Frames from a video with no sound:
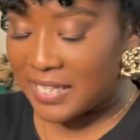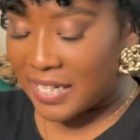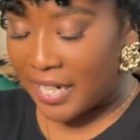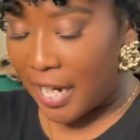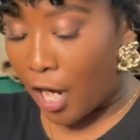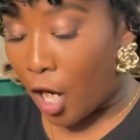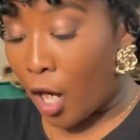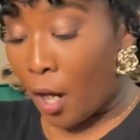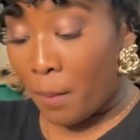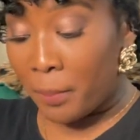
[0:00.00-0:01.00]
in there,
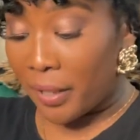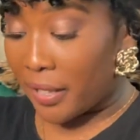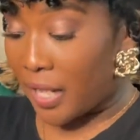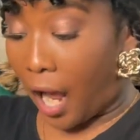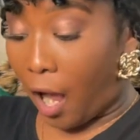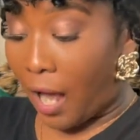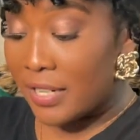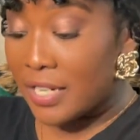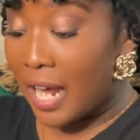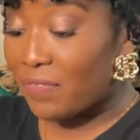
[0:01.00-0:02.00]
but y'all,
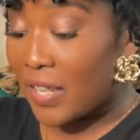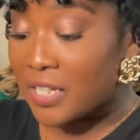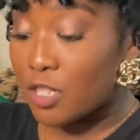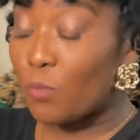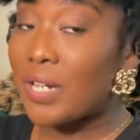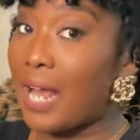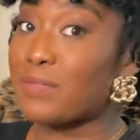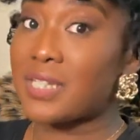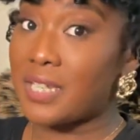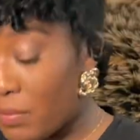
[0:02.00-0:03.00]
nothing to what
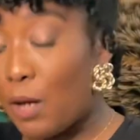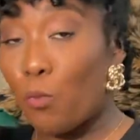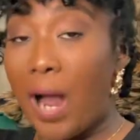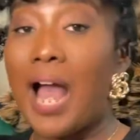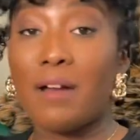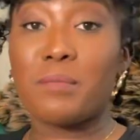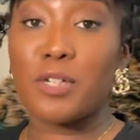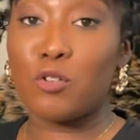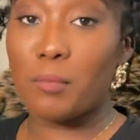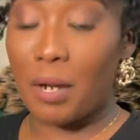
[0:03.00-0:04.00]
I've seen while I've
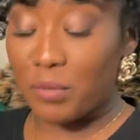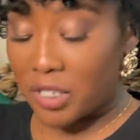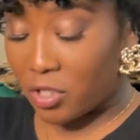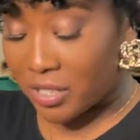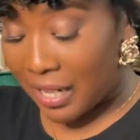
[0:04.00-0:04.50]
been doing my research.